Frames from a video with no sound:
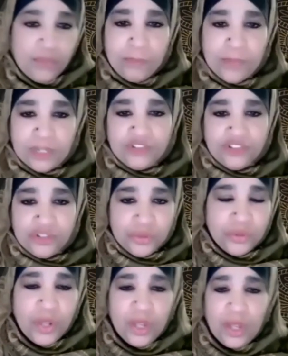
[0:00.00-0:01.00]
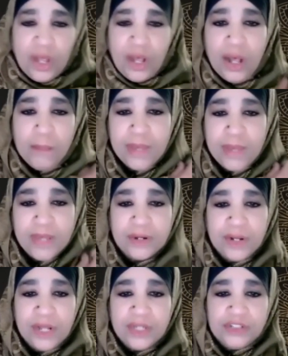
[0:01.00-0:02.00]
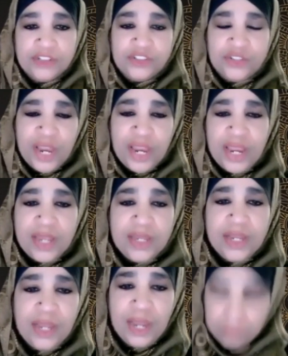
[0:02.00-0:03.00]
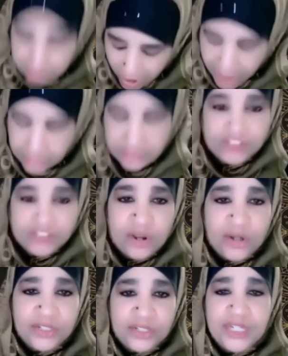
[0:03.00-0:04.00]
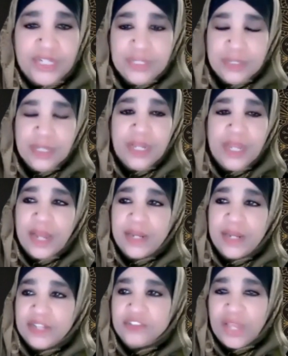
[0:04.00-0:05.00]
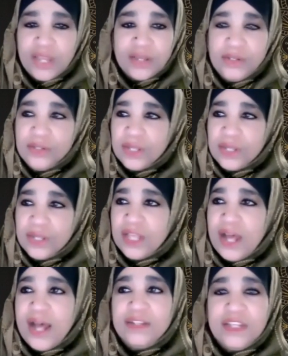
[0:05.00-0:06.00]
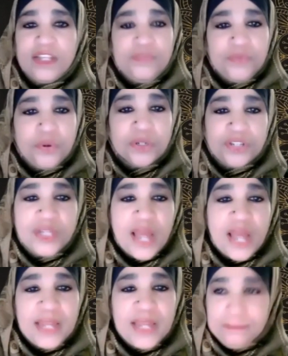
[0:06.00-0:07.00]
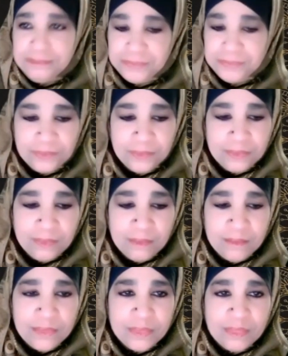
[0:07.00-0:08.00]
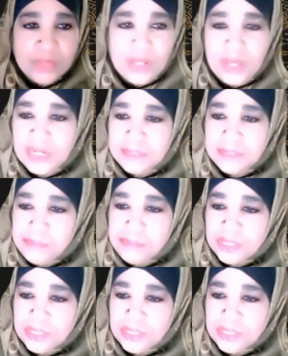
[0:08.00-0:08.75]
us to better understand and practice our deen. And let's take a look at the hadith for tonight. Let me put it